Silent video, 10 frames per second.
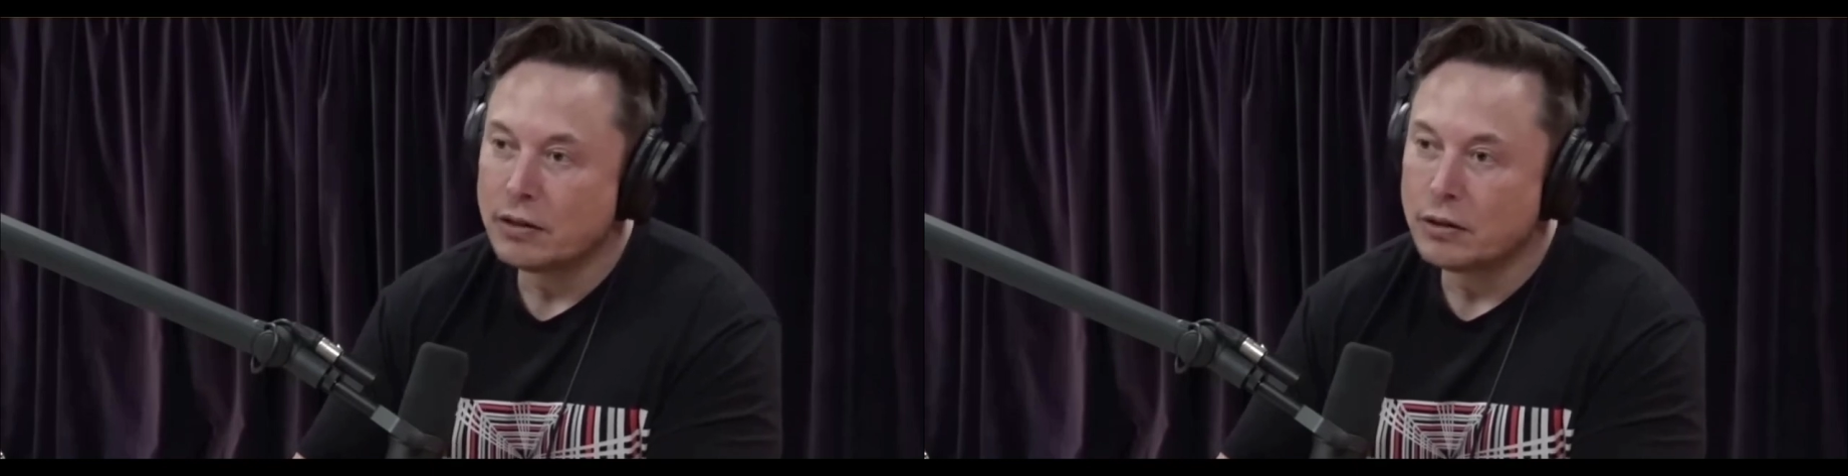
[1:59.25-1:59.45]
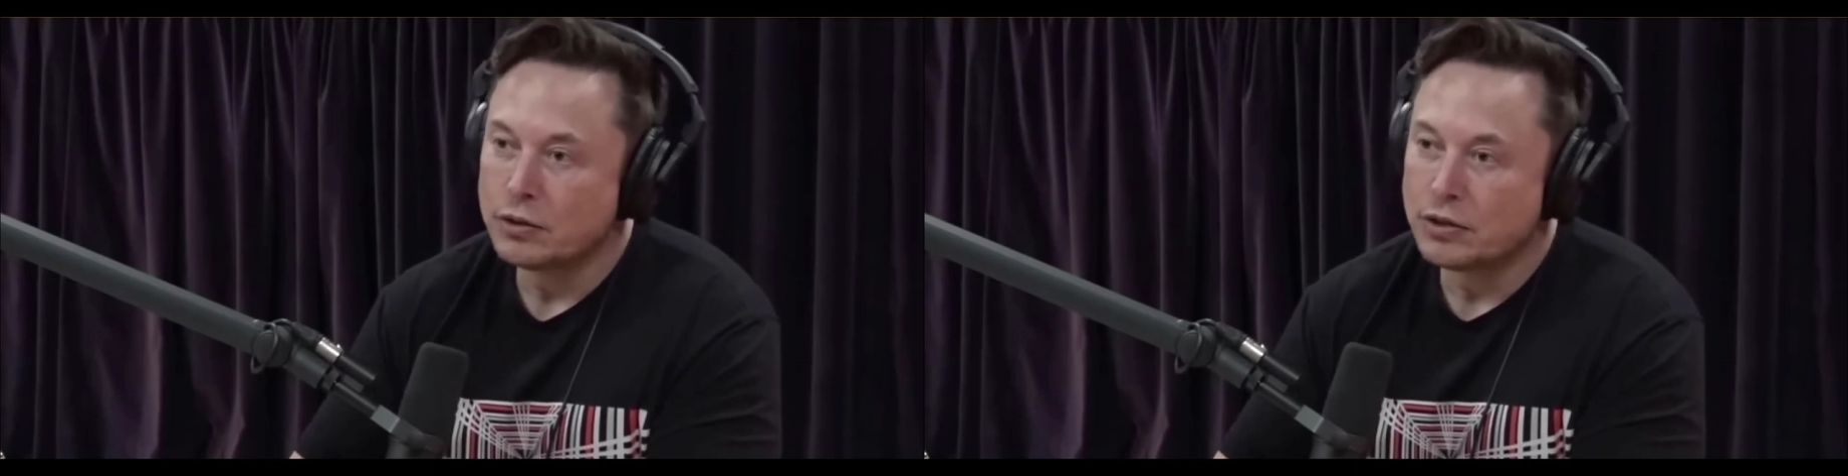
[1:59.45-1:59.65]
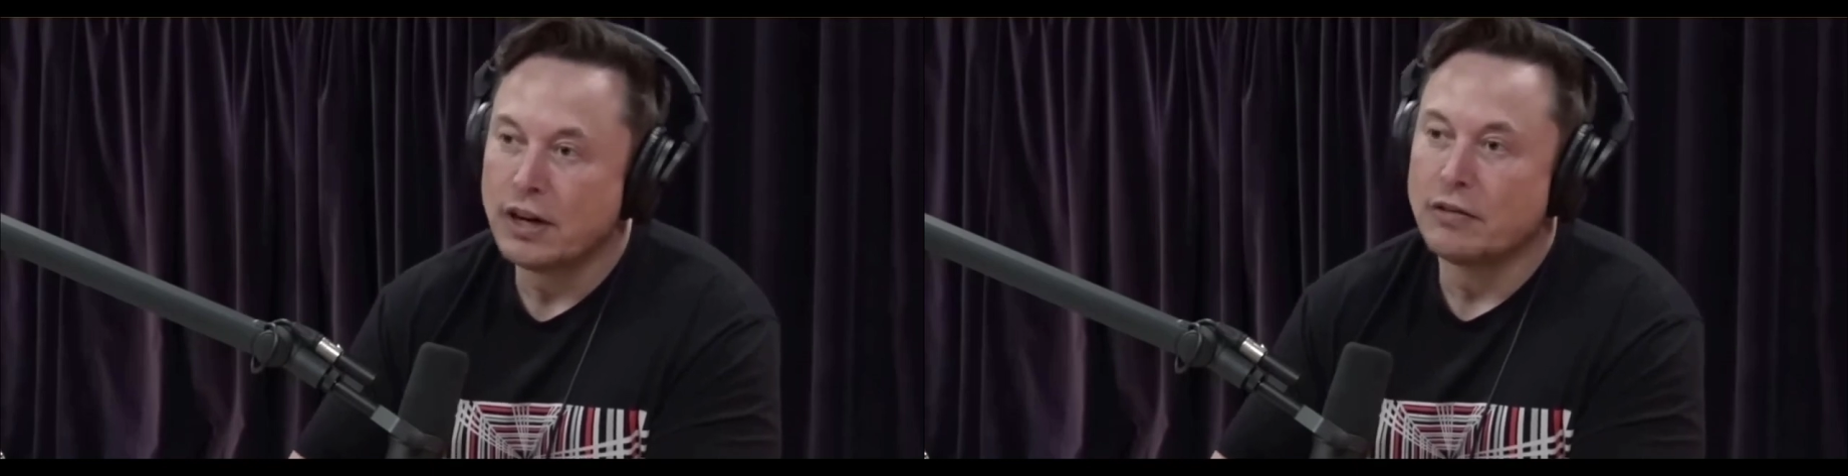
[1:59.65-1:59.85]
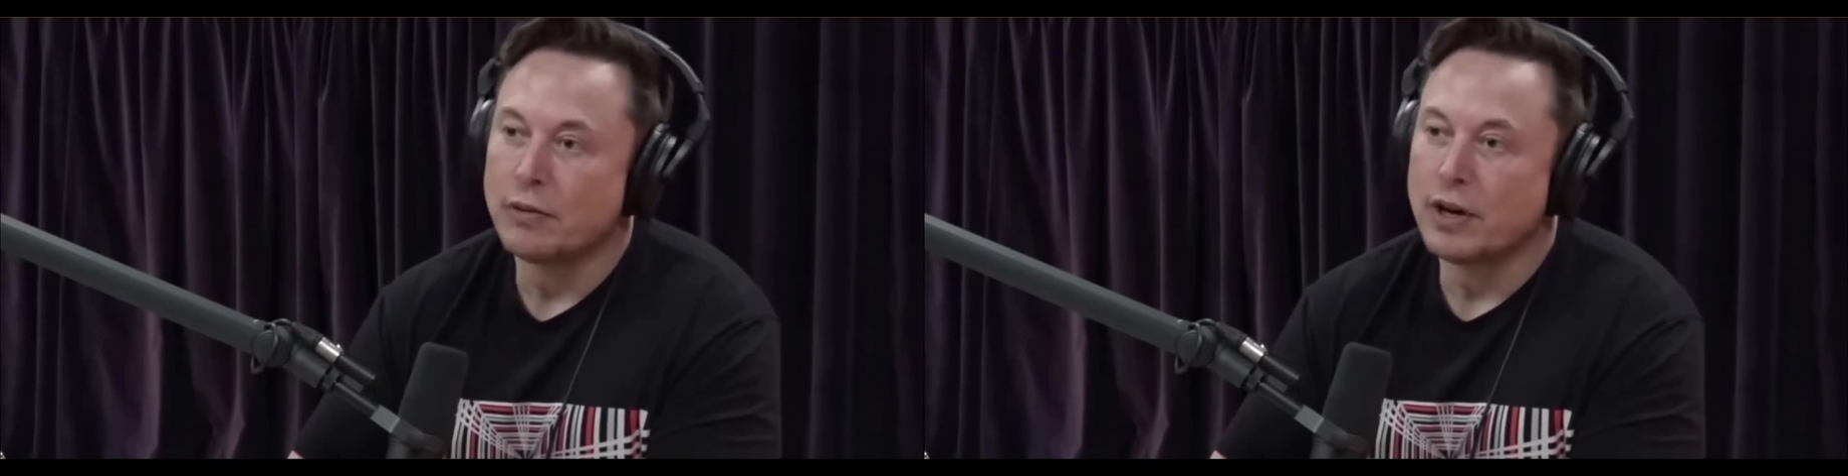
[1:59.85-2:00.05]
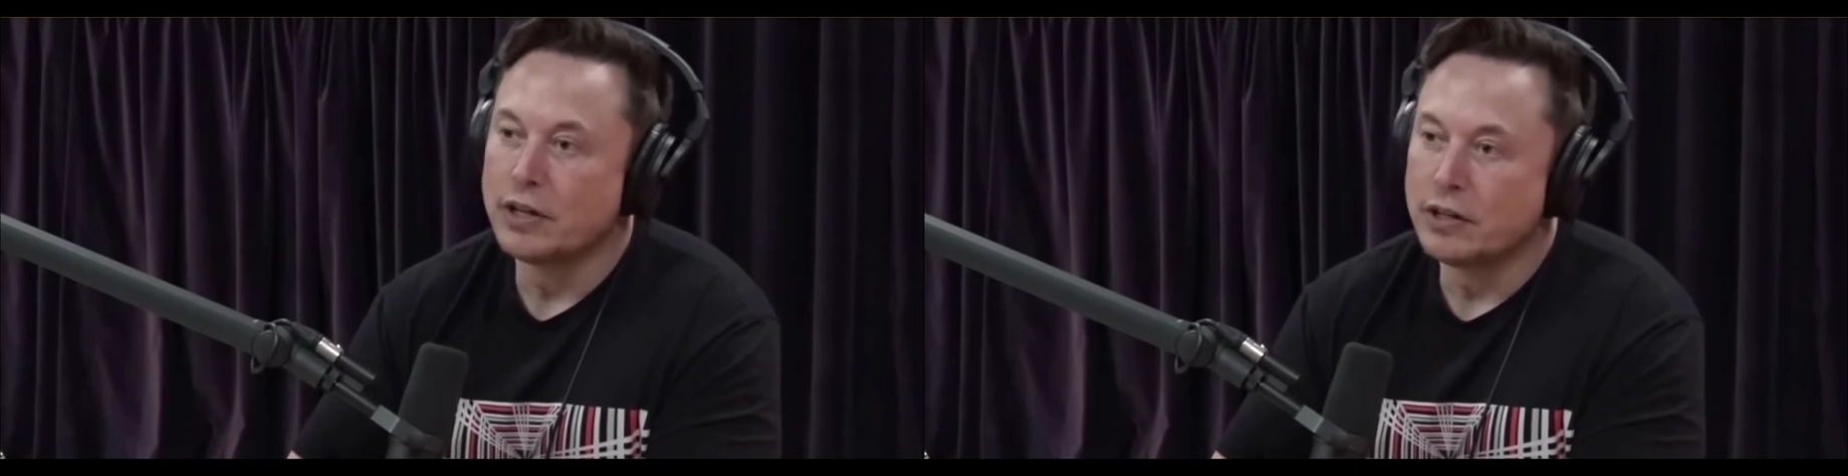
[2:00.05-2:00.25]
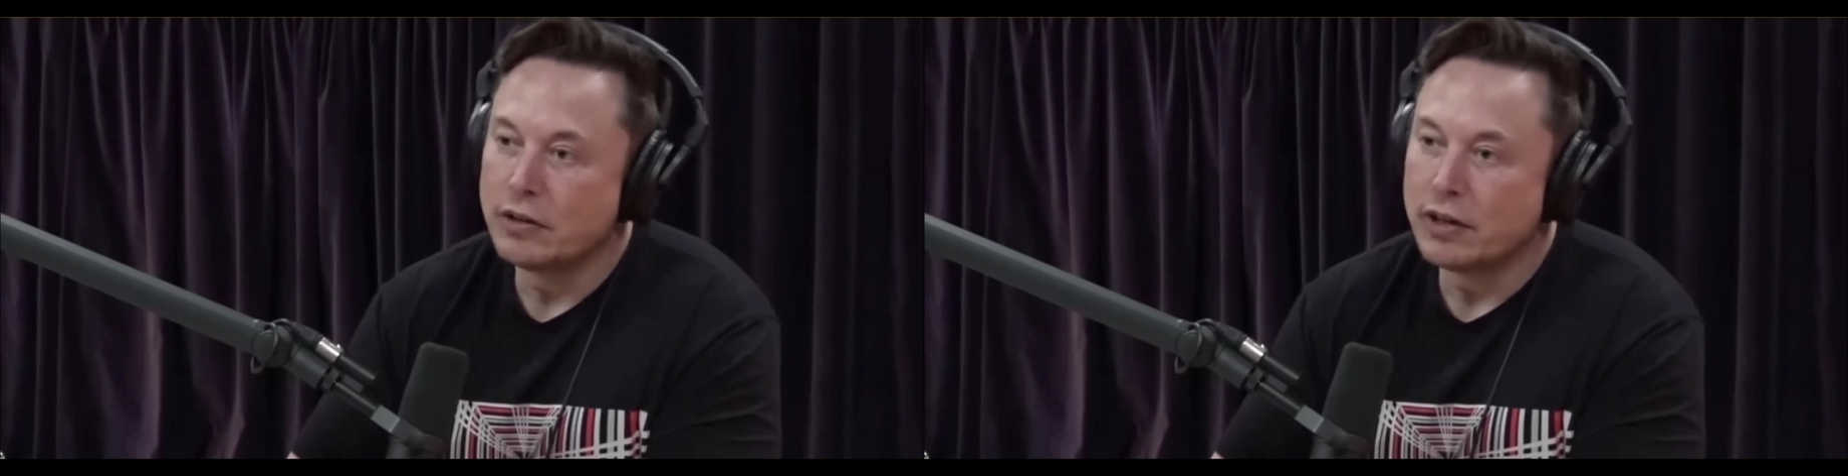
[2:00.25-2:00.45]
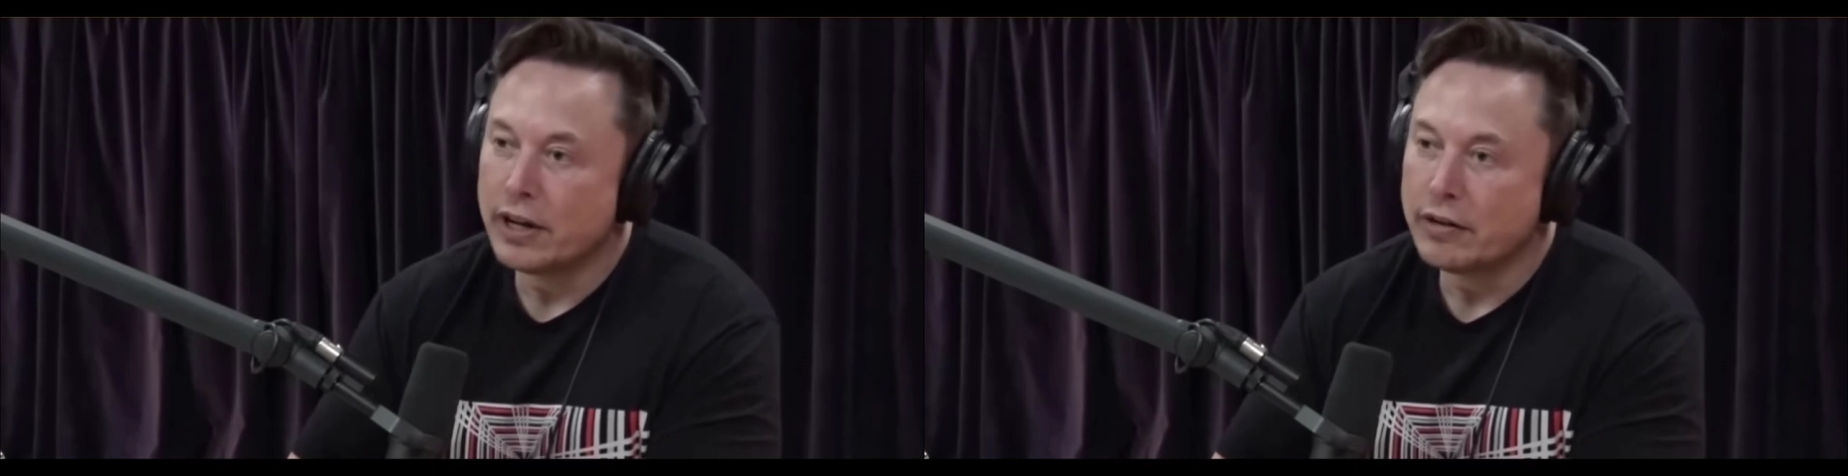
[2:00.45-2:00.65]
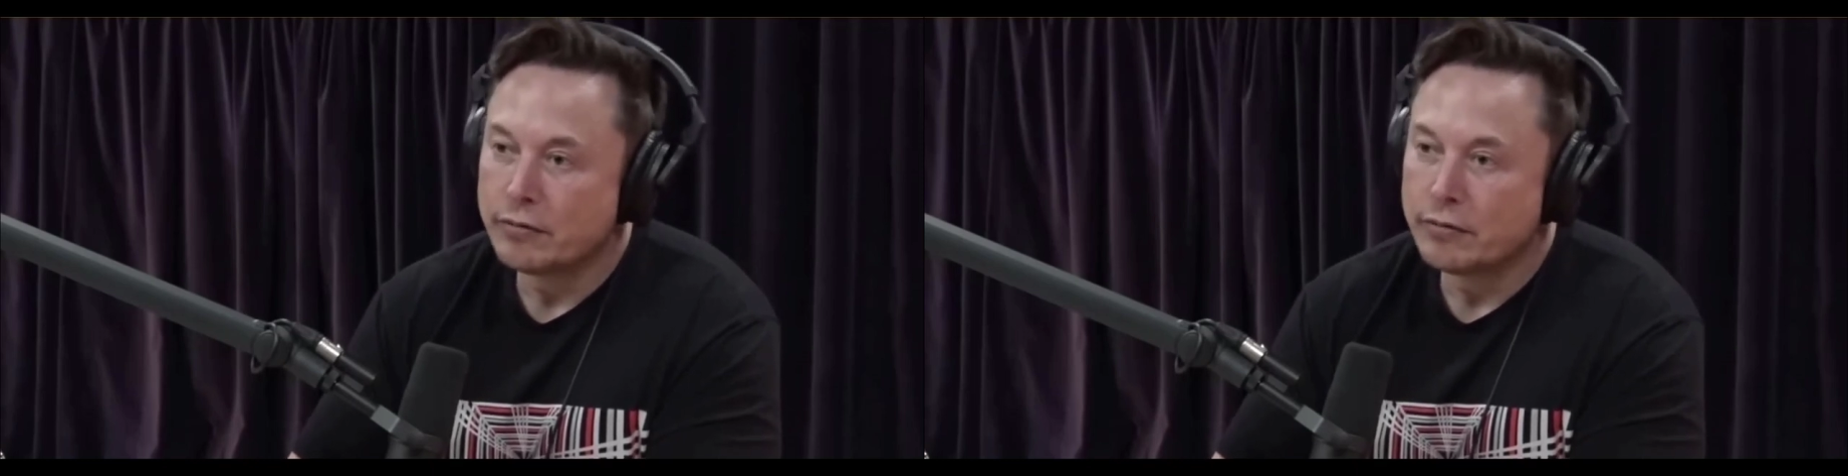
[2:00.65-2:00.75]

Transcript: you should have the right to do that.